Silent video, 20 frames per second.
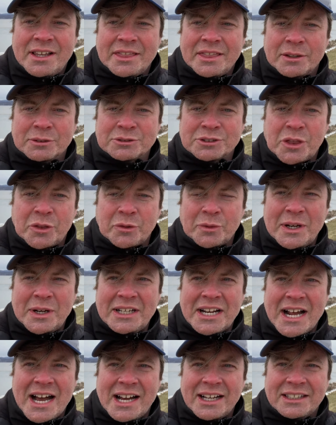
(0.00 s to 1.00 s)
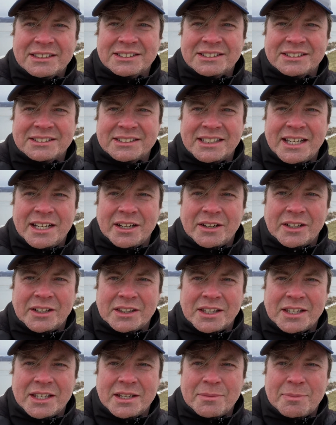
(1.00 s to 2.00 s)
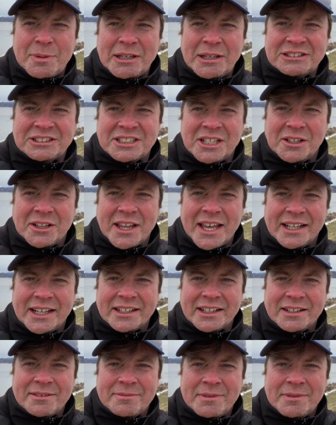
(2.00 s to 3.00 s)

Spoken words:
There's 3 docks here at the Peekskill Landing.